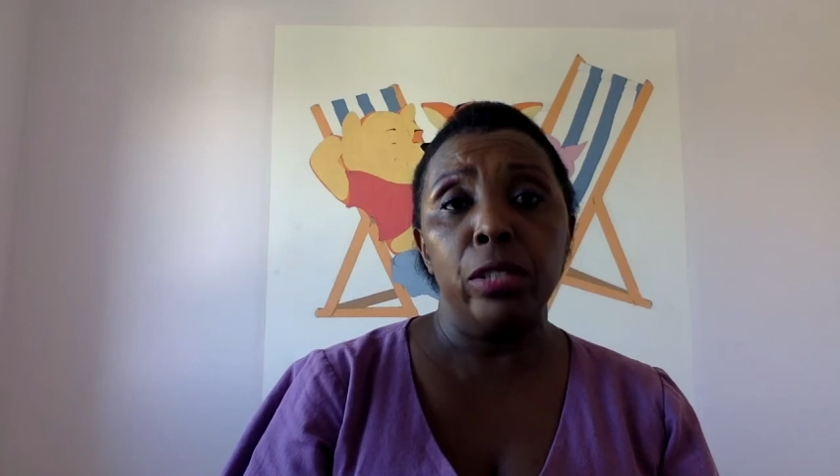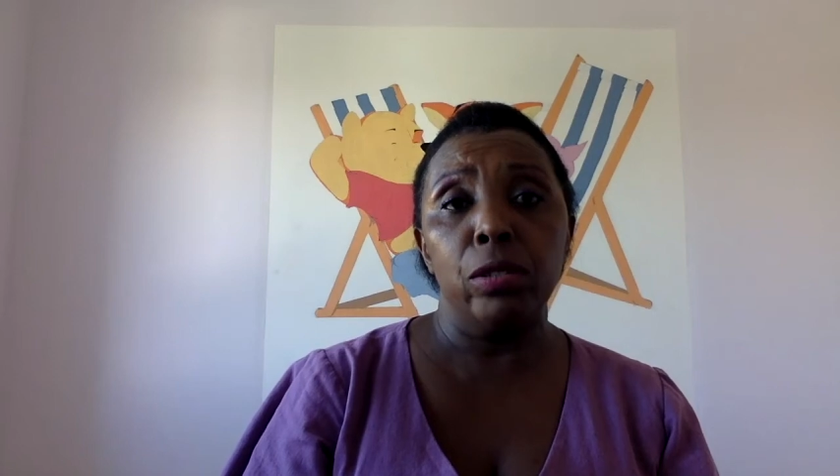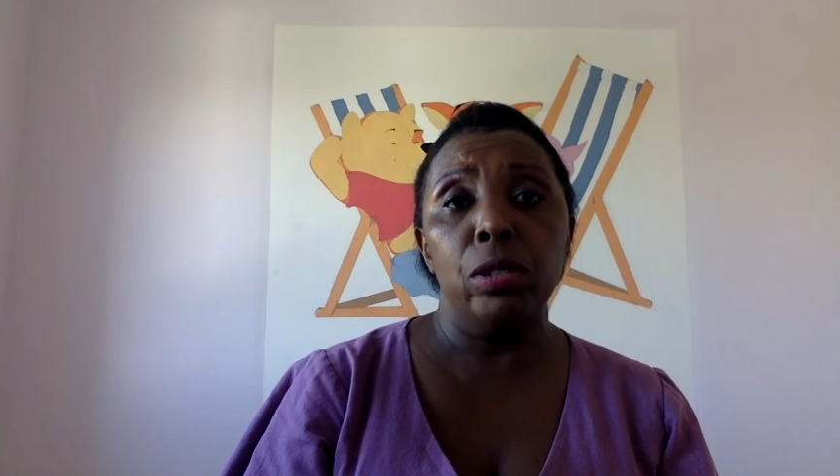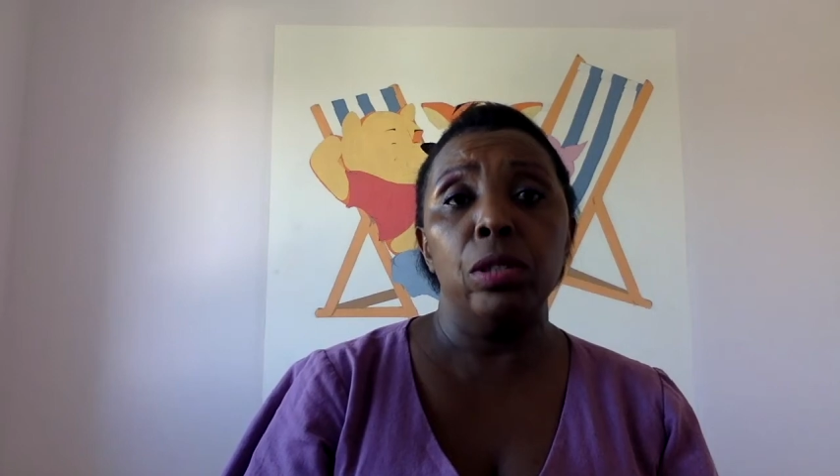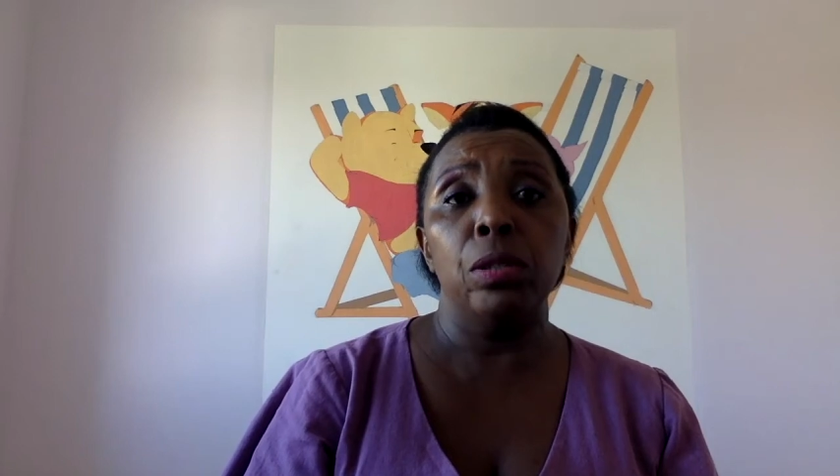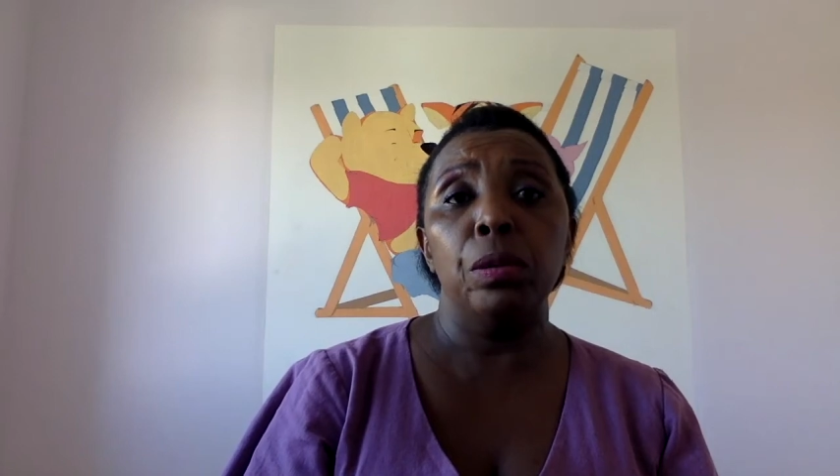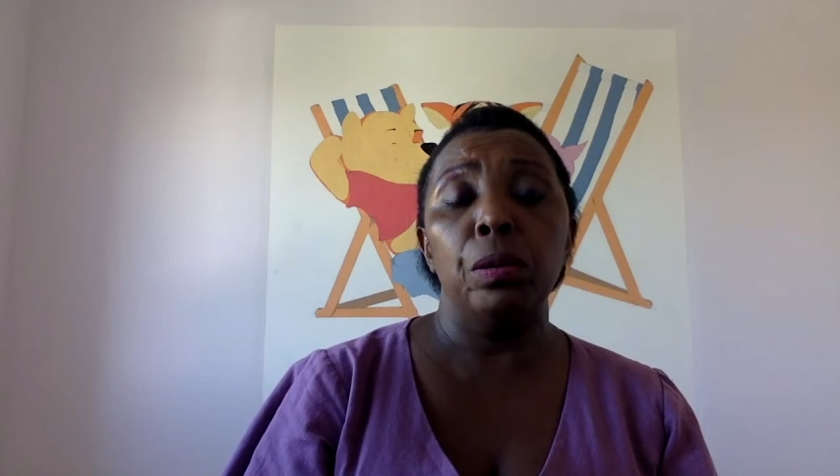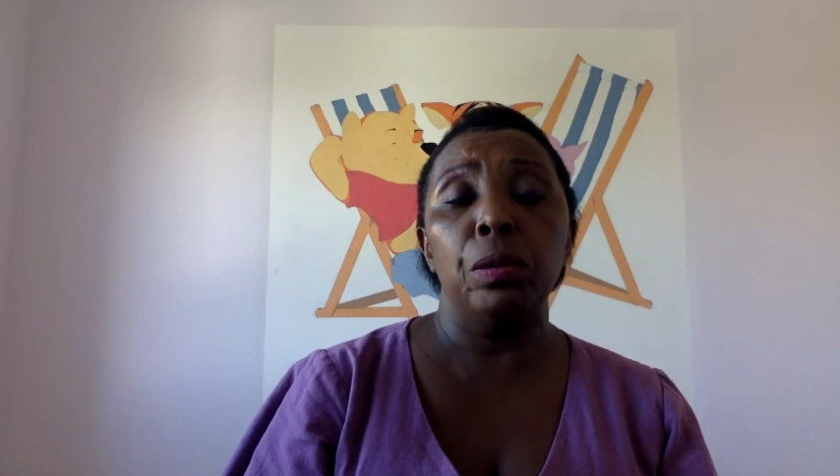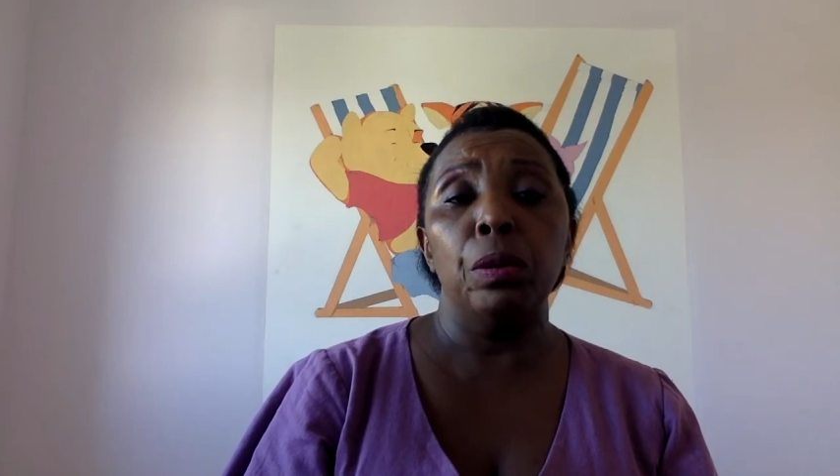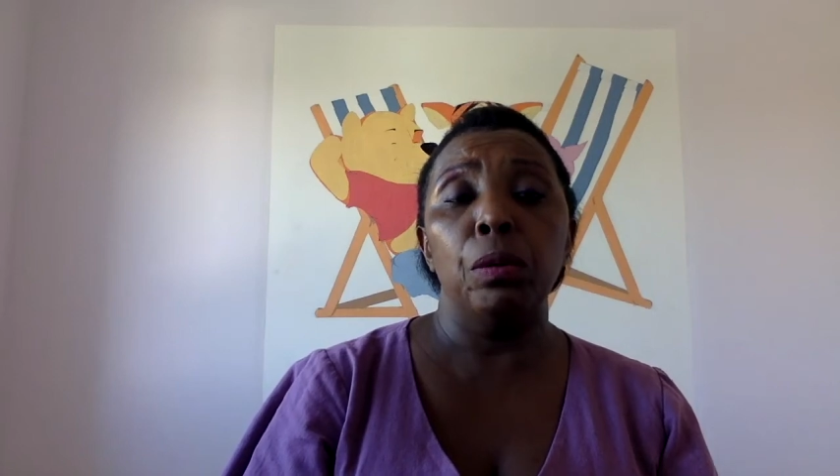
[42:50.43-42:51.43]
to
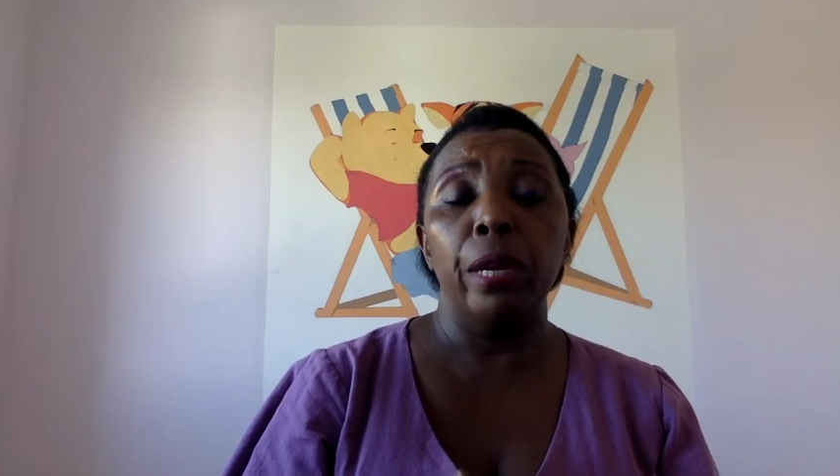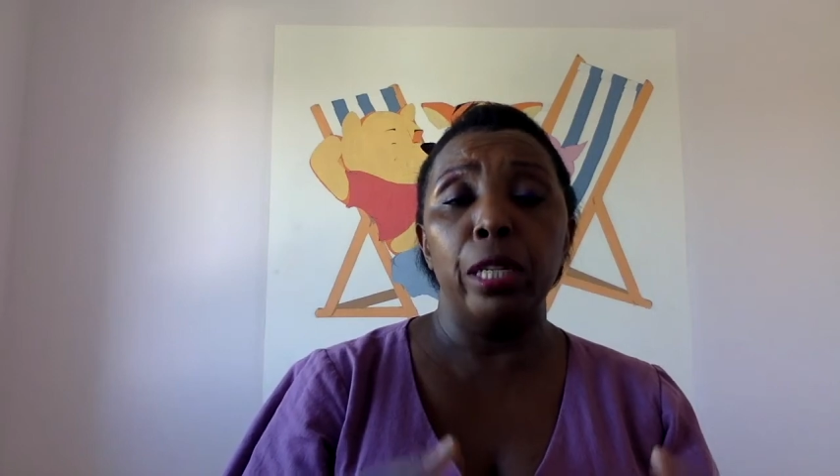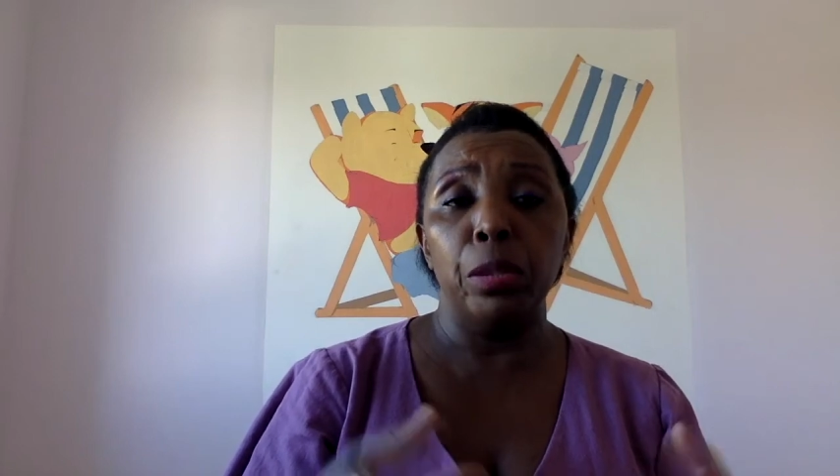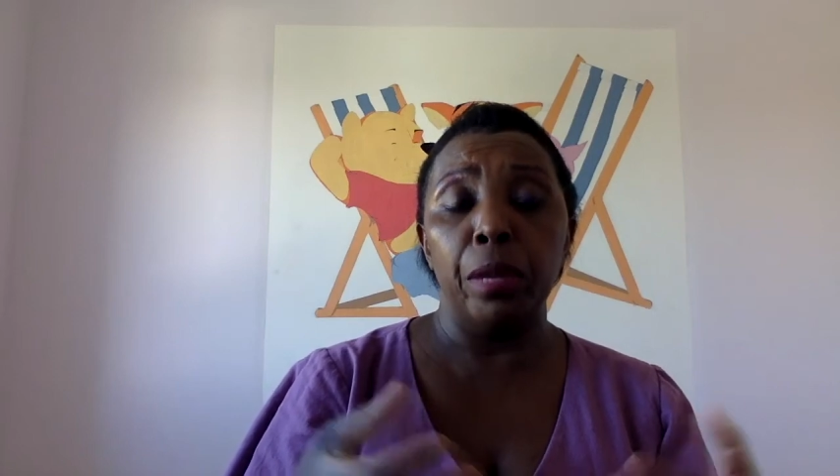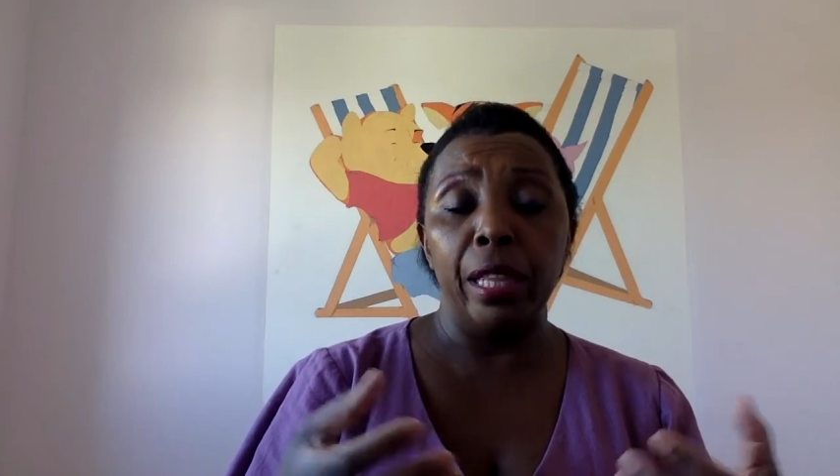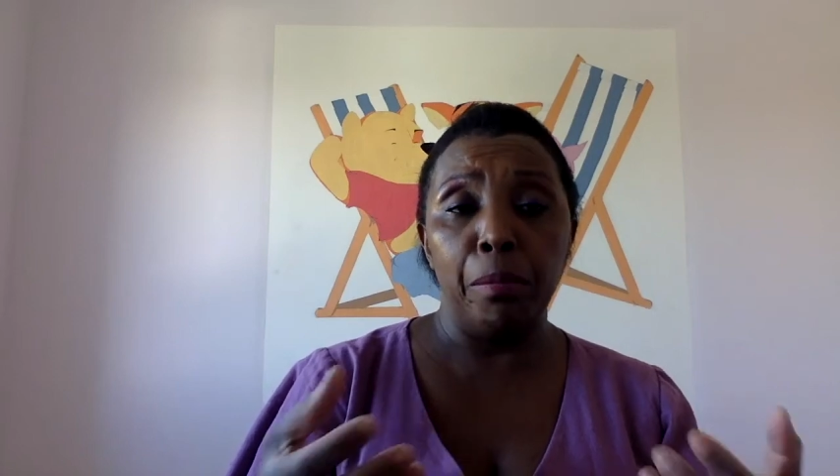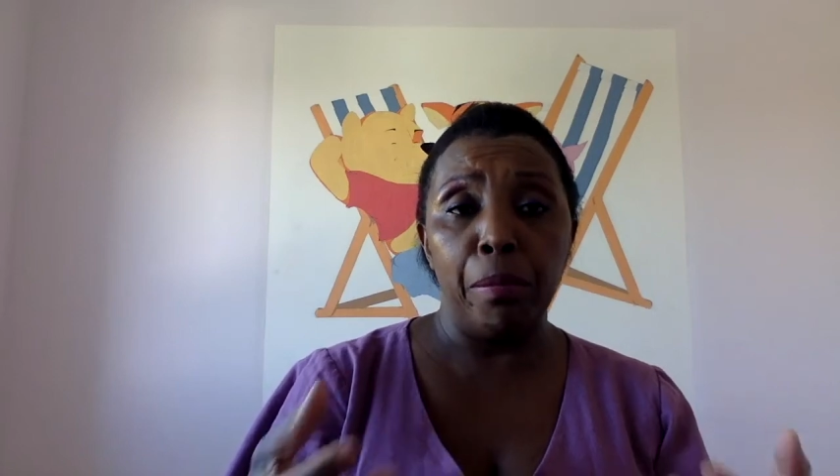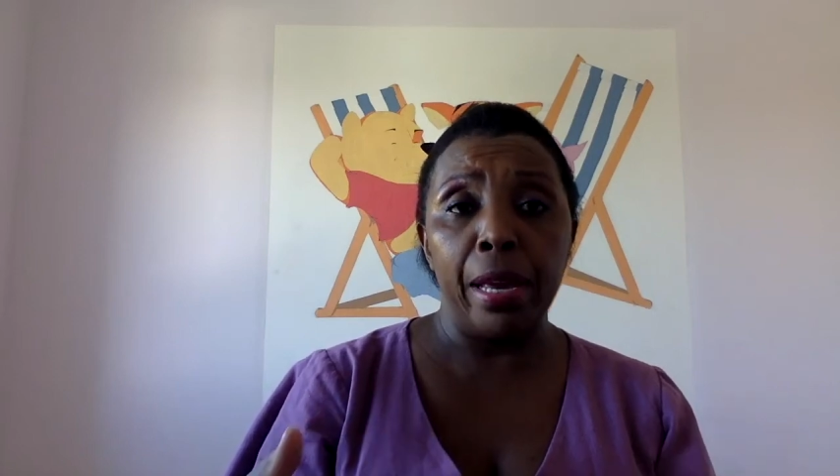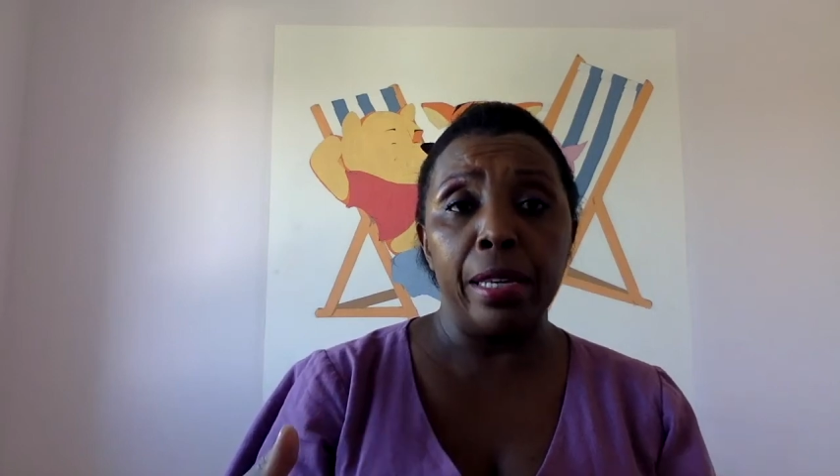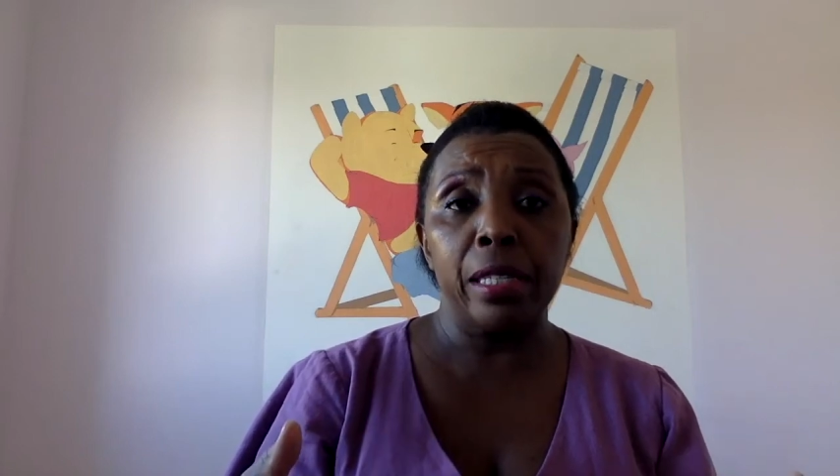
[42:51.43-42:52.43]
do, we're doing the
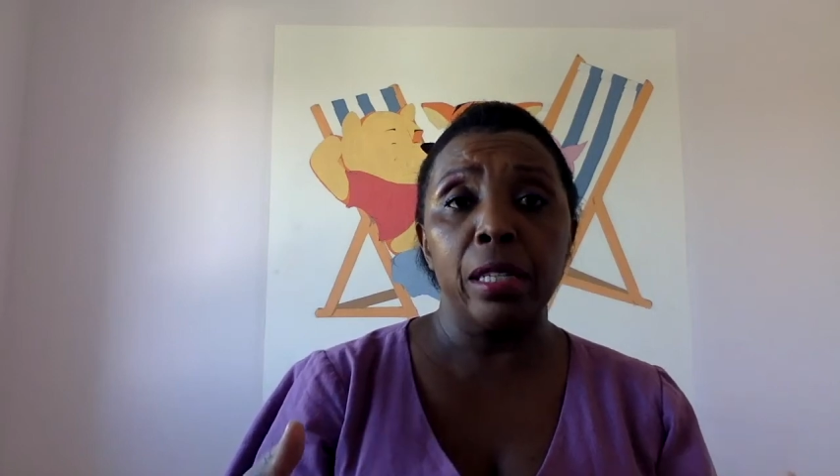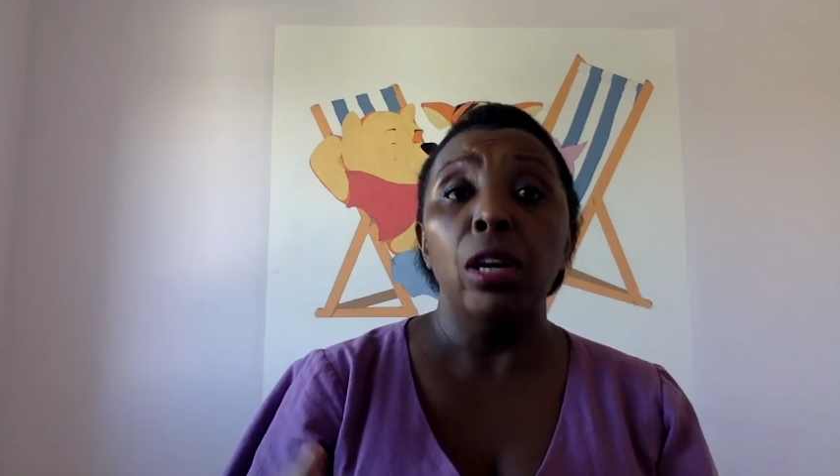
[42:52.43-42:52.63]
best.